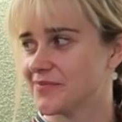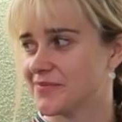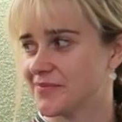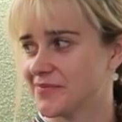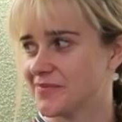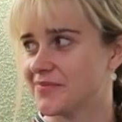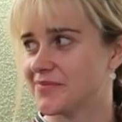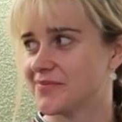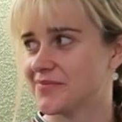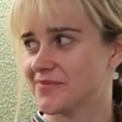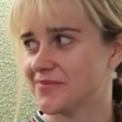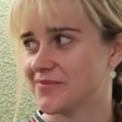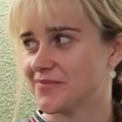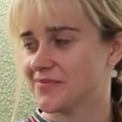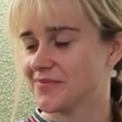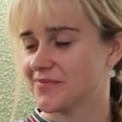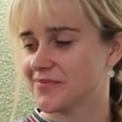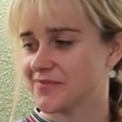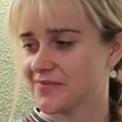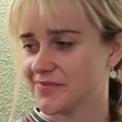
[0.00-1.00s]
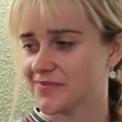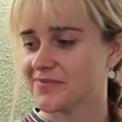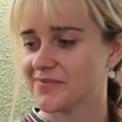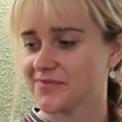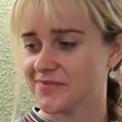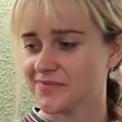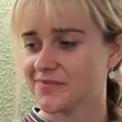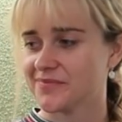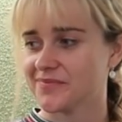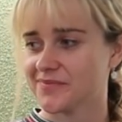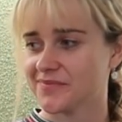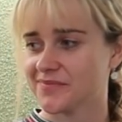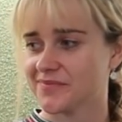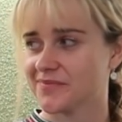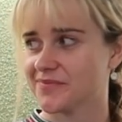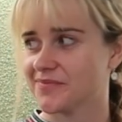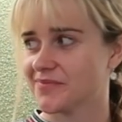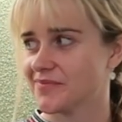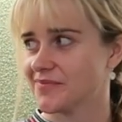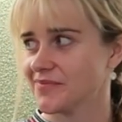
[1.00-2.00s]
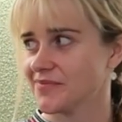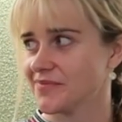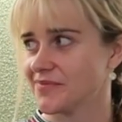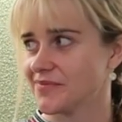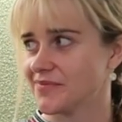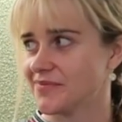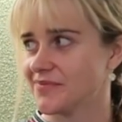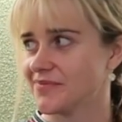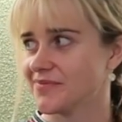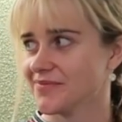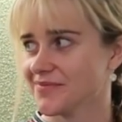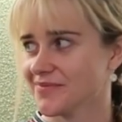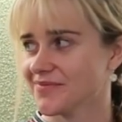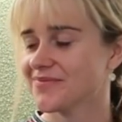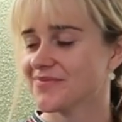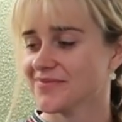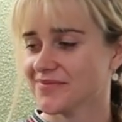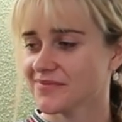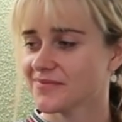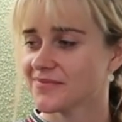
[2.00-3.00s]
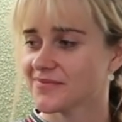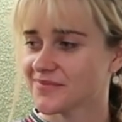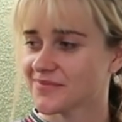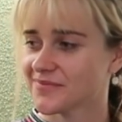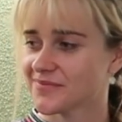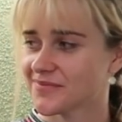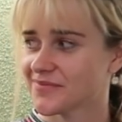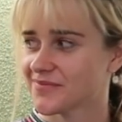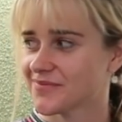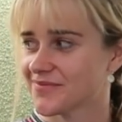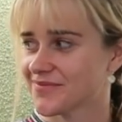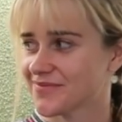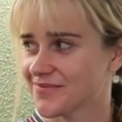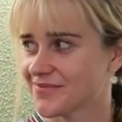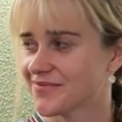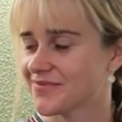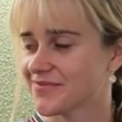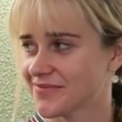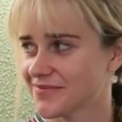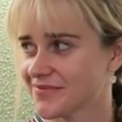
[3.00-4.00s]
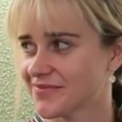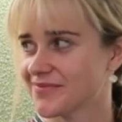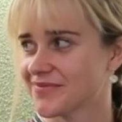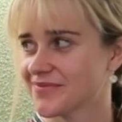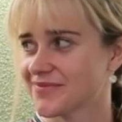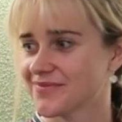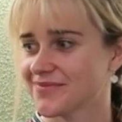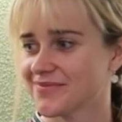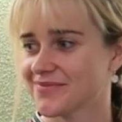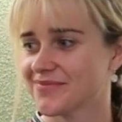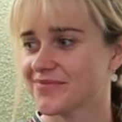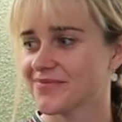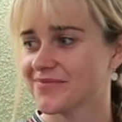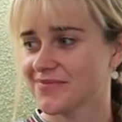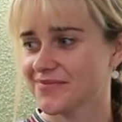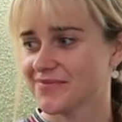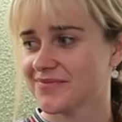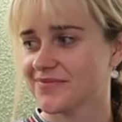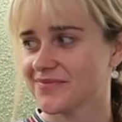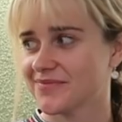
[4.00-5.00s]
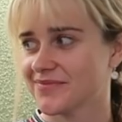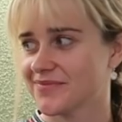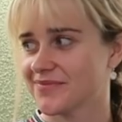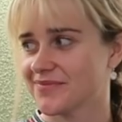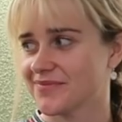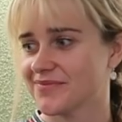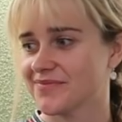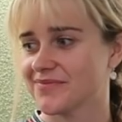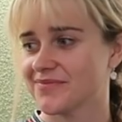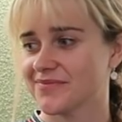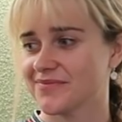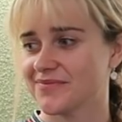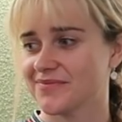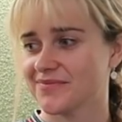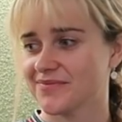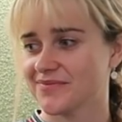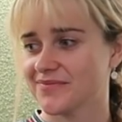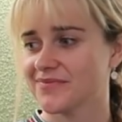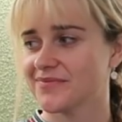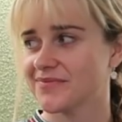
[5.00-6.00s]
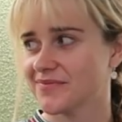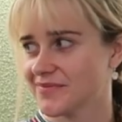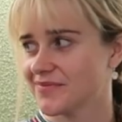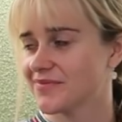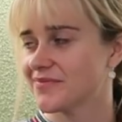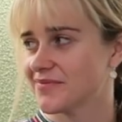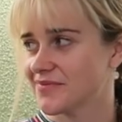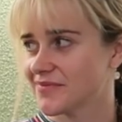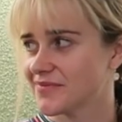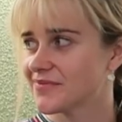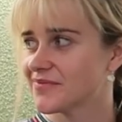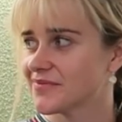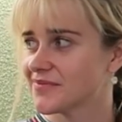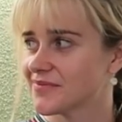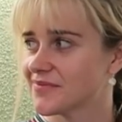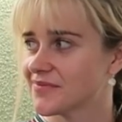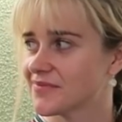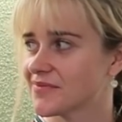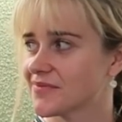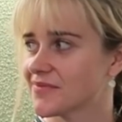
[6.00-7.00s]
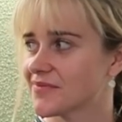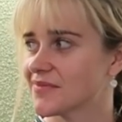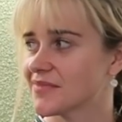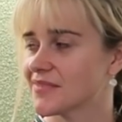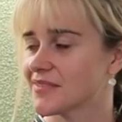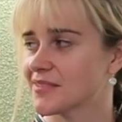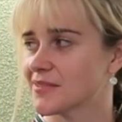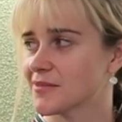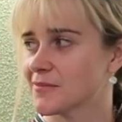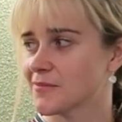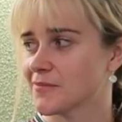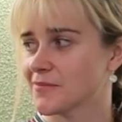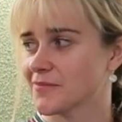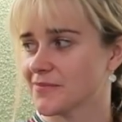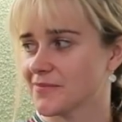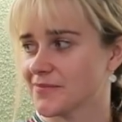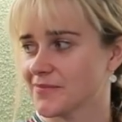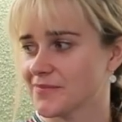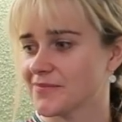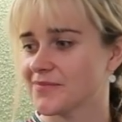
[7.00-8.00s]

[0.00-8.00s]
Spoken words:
This person isn't speaking.